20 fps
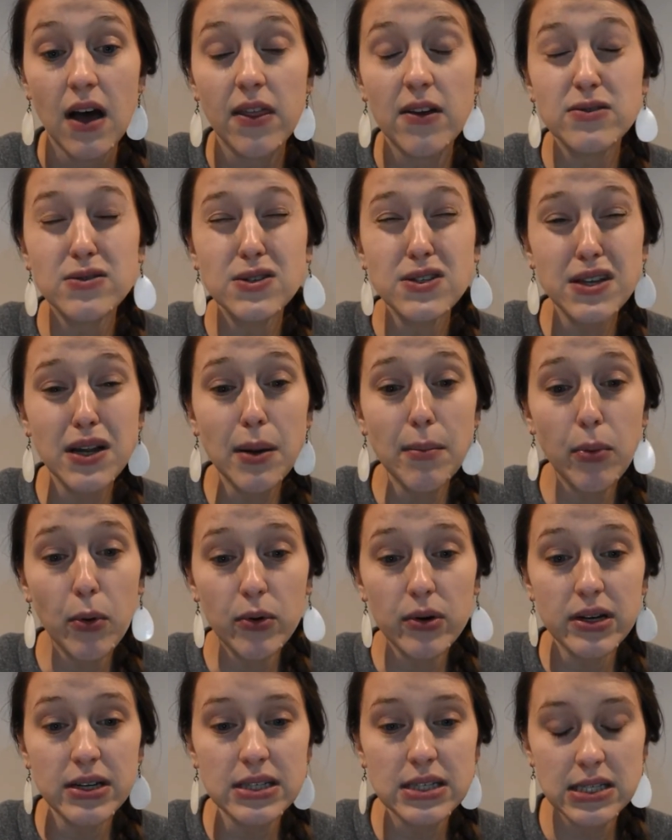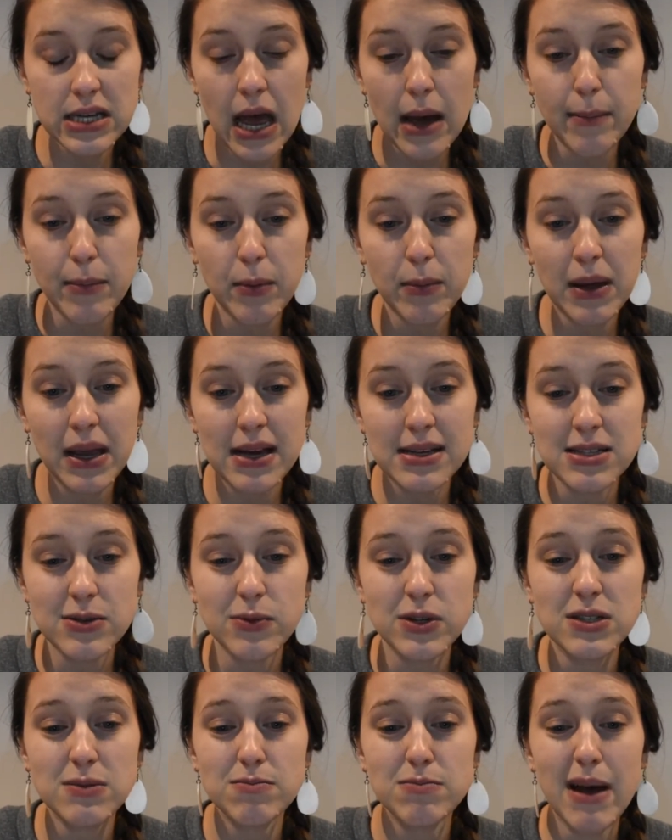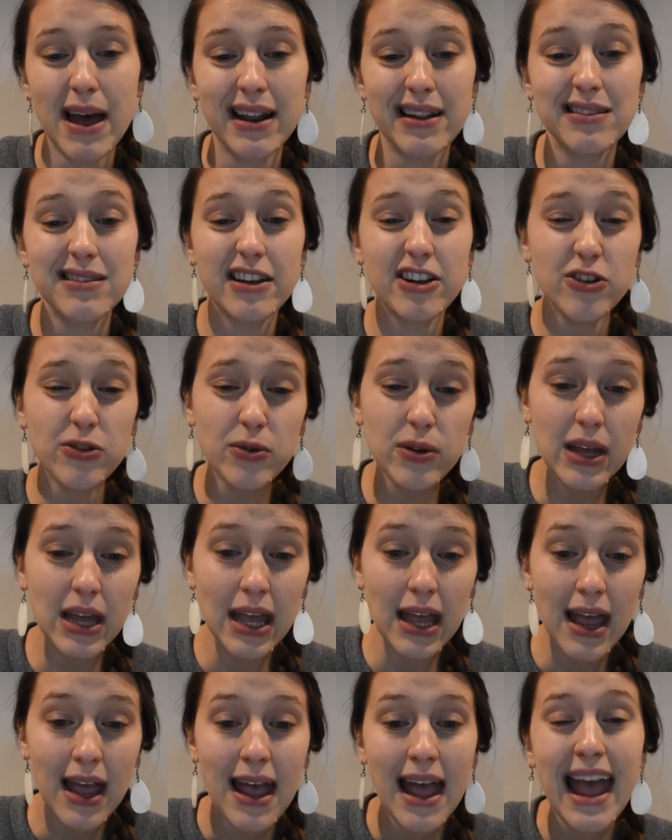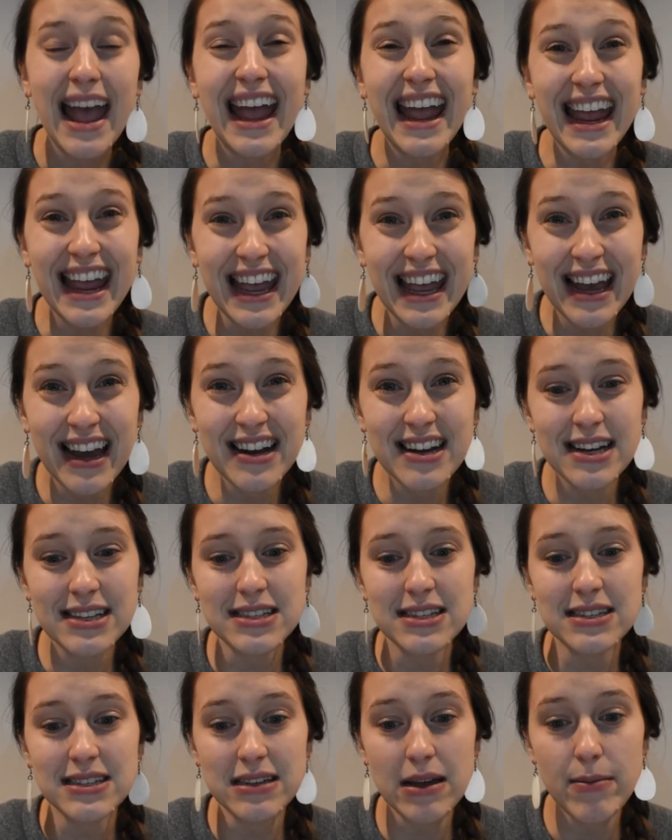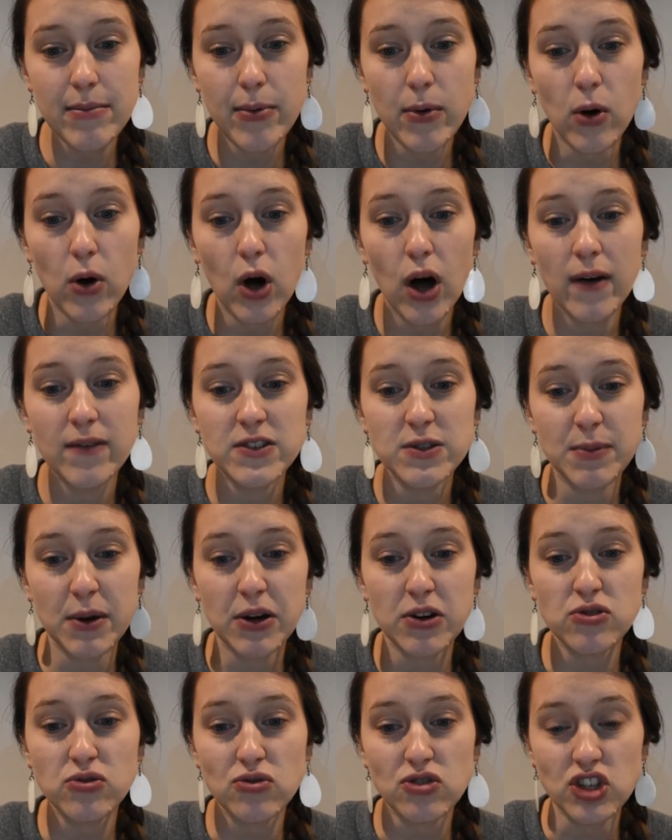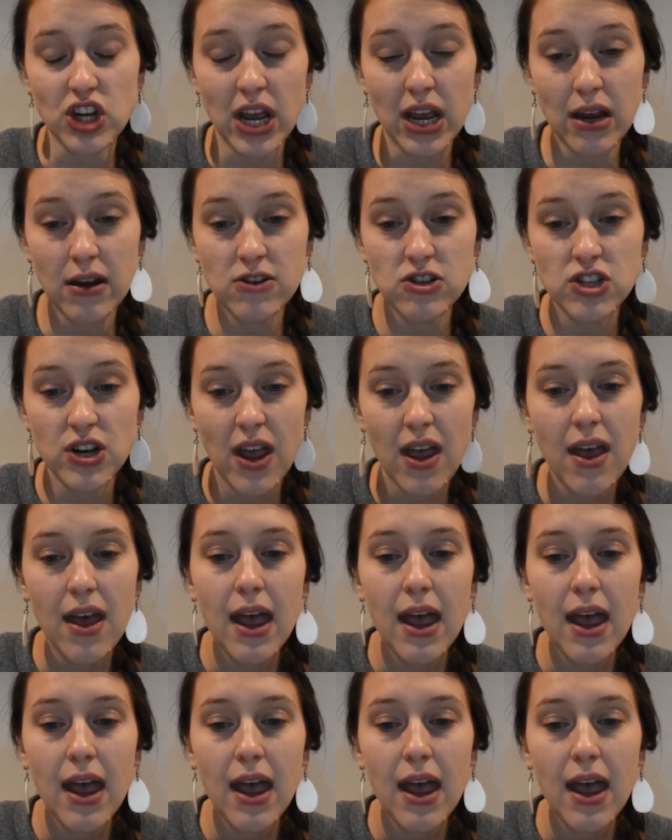This is an important step because it was meant literally and as a symbol of spiritual change.